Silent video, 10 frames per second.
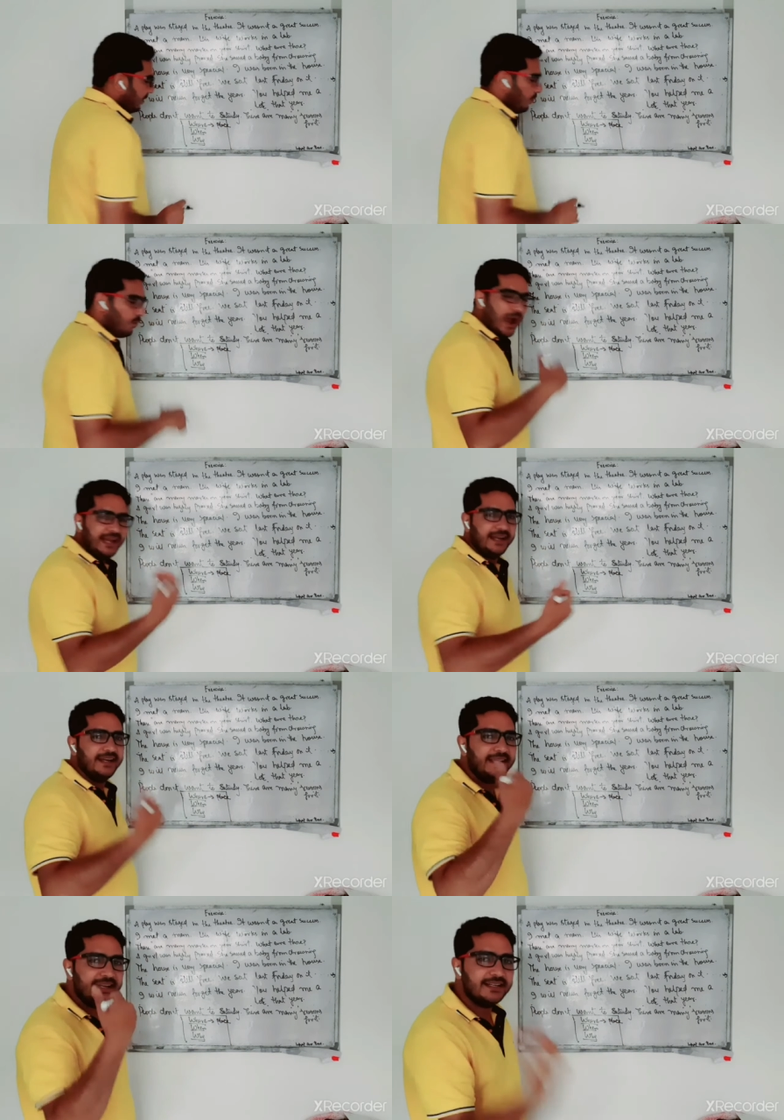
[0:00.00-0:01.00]
wire
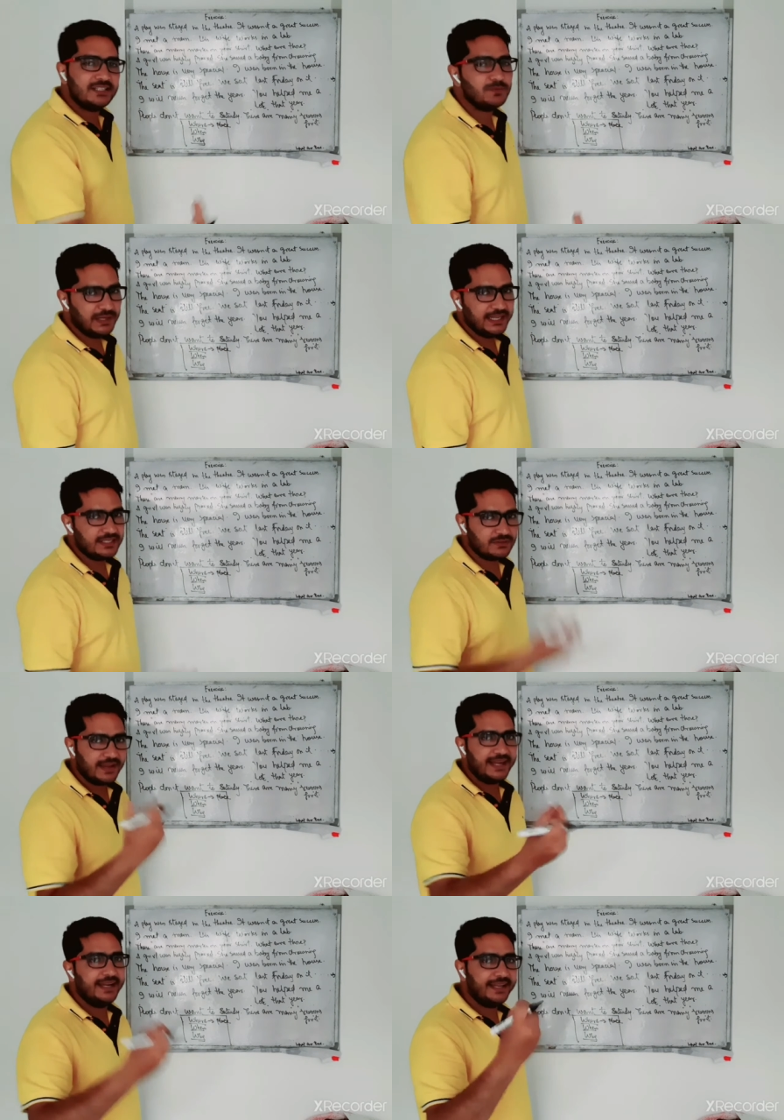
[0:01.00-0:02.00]
indicates place. Wire
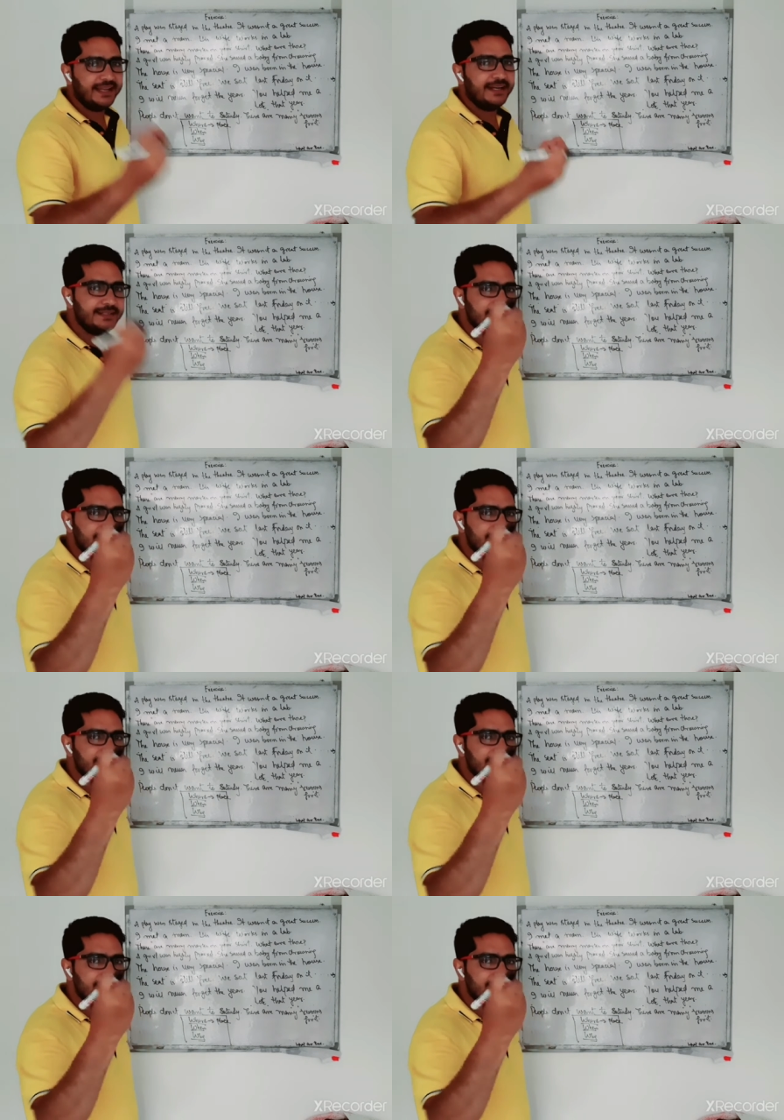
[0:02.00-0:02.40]
indicates